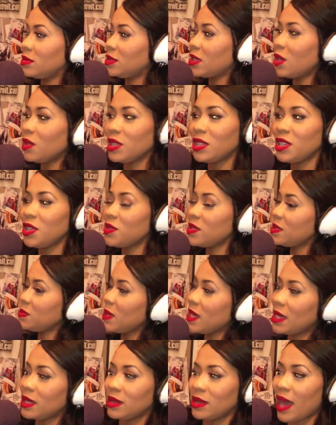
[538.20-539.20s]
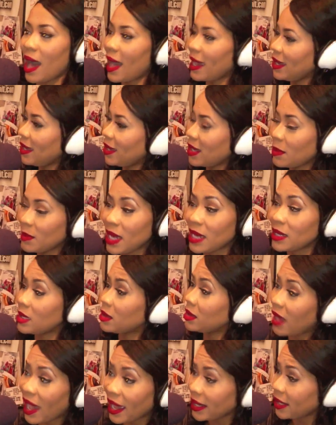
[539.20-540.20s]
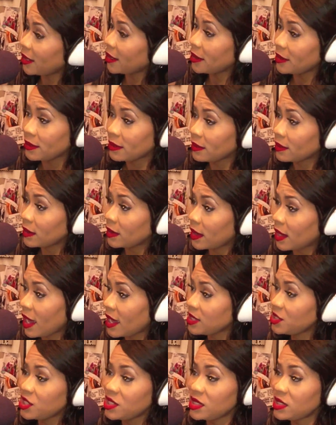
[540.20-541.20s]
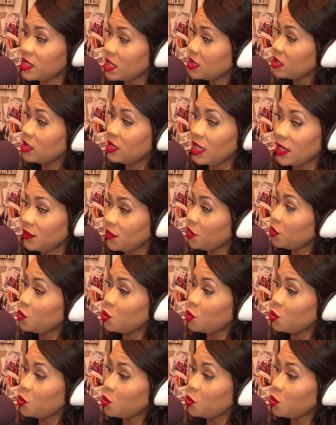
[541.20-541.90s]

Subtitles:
Don't accuse me of lying. I'm not a liar. I just didn't give you